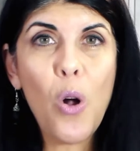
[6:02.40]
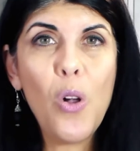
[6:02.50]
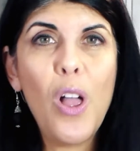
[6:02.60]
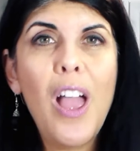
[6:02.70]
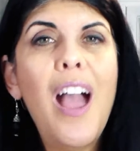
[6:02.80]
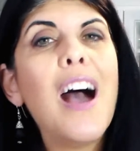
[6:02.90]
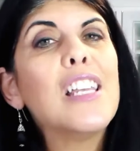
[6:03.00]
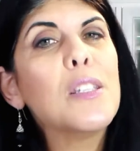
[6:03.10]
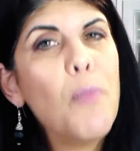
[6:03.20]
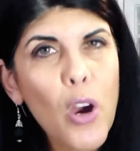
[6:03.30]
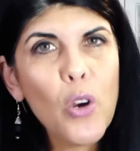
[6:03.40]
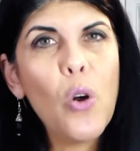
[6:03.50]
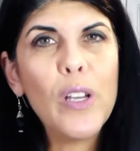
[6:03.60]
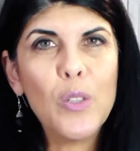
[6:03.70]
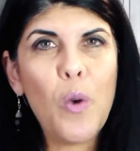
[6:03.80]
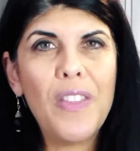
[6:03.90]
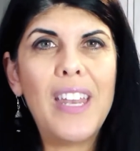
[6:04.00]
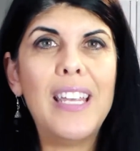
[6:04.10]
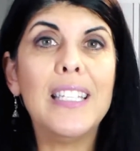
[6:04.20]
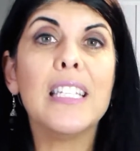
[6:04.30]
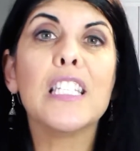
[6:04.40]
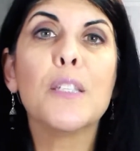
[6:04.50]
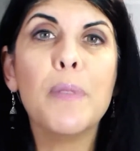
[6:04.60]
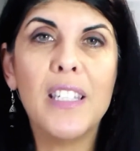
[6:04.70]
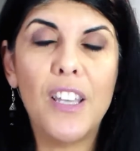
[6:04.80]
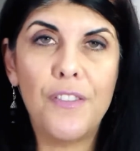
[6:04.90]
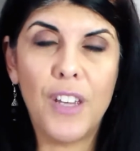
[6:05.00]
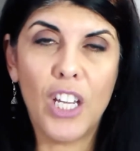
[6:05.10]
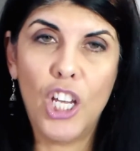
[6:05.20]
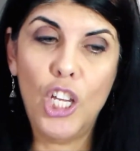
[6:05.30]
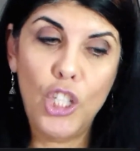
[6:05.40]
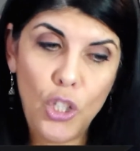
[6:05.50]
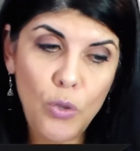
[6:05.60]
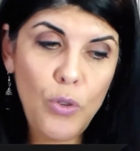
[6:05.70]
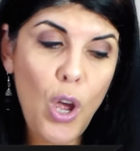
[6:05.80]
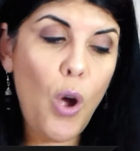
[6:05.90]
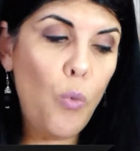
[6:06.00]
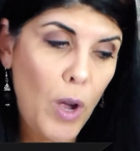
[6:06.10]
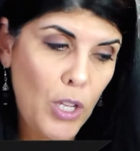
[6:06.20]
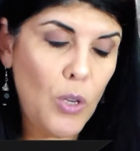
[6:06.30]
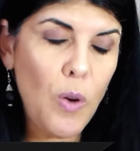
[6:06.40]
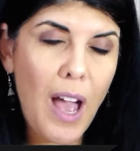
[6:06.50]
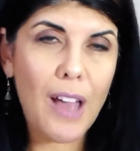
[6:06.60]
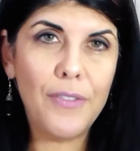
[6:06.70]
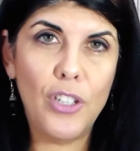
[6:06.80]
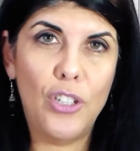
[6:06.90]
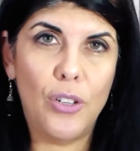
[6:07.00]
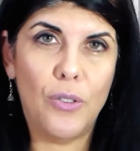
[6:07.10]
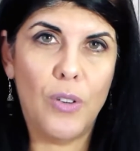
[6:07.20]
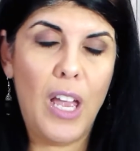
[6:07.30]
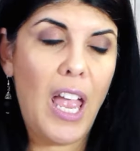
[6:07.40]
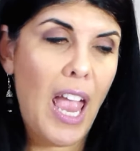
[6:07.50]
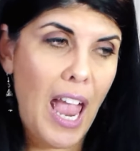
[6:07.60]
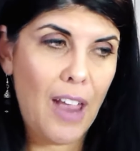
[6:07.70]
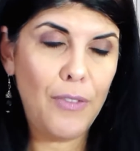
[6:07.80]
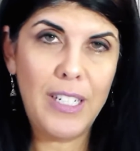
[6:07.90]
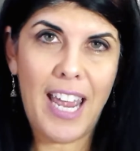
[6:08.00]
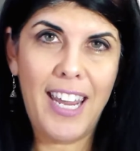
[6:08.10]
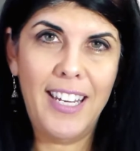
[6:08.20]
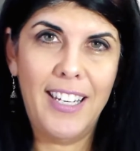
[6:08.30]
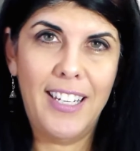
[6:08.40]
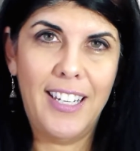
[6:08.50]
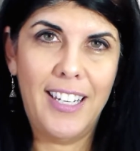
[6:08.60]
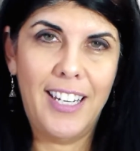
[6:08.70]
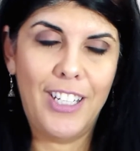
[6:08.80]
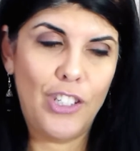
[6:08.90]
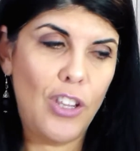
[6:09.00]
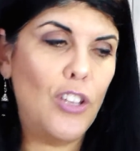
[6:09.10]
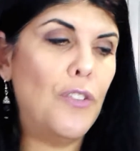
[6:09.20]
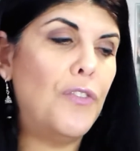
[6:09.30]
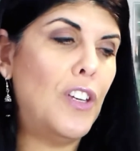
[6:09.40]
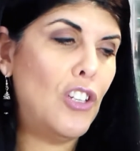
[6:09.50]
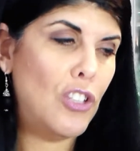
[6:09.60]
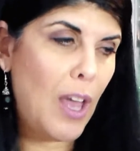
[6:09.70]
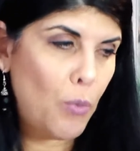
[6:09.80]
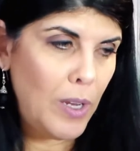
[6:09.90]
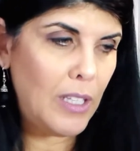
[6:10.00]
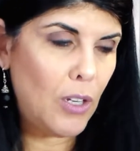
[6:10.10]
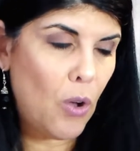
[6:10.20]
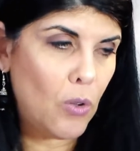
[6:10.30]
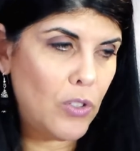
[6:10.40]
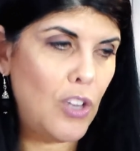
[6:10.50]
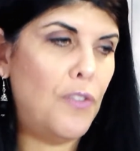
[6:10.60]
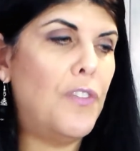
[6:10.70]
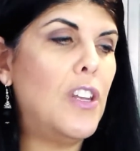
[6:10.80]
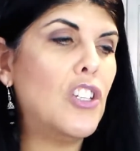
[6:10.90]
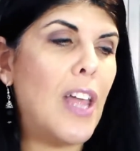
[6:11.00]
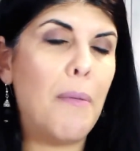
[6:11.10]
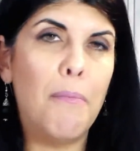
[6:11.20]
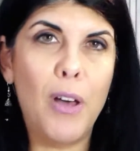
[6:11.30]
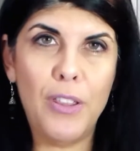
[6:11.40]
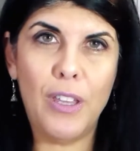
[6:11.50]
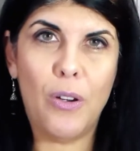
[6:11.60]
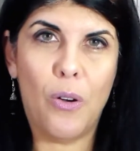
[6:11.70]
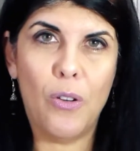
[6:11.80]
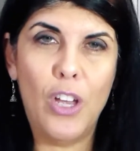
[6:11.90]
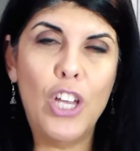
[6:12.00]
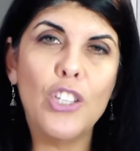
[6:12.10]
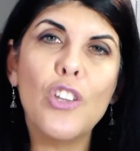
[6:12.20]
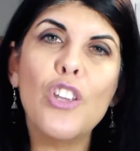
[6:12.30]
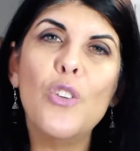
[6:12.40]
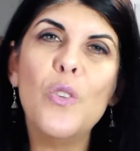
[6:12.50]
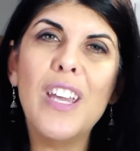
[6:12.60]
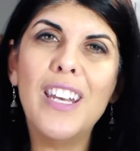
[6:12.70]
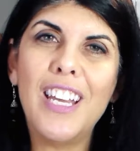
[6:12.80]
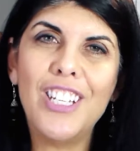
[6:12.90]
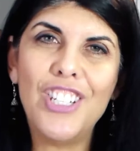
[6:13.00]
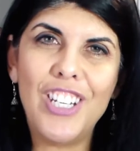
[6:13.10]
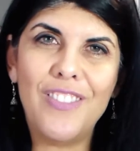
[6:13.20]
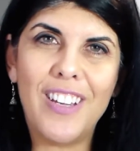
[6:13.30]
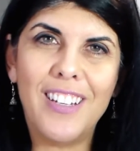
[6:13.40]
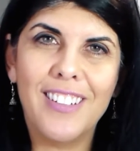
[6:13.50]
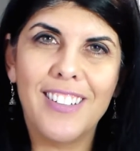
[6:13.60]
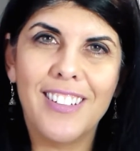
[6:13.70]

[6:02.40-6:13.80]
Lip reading: goal? A SMART goal is one that is specific. You know what you have to do every day so that you finish that weekly goal, so that you finish that monthly goal, so that you can achieve it,